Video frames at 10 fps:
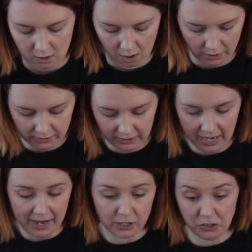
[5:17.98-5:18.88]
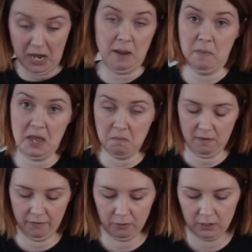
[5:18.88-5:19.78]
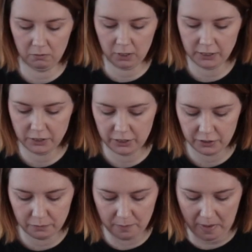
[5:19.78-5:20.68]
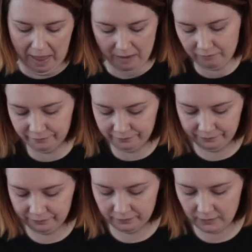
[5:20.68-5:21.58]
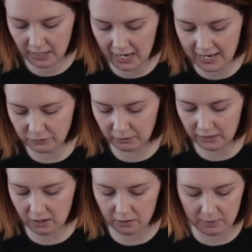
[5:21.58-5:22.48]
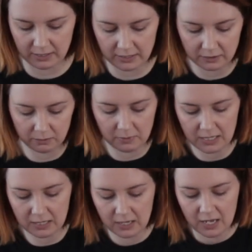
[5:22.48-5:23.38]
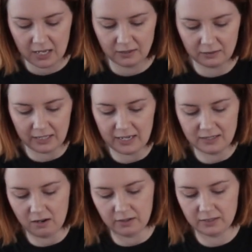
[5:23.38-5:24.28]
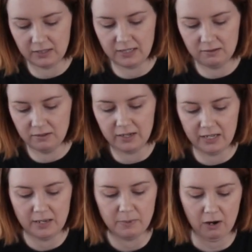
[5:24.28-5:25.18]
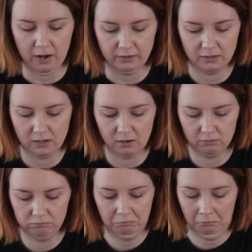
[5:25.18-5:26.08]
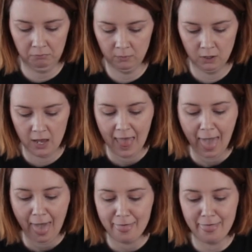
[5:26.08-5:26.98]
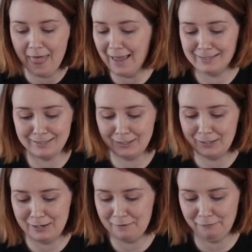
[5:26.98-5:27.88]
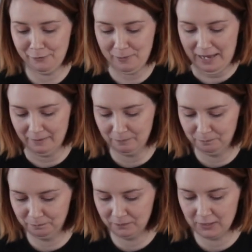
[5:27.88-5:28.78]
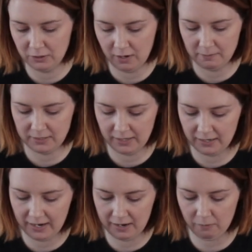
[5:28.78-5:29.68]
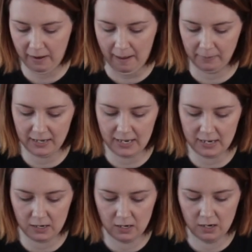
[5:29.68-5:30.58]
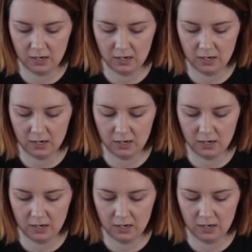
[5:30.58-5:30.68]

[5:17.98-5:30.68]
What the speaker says: Honestly, I could tape it if I really wanted to, but it's really not a big deal to me. The lid is honestly gonna keep it on, so that's good enough for me. So I'm just gonna kind of wrap it in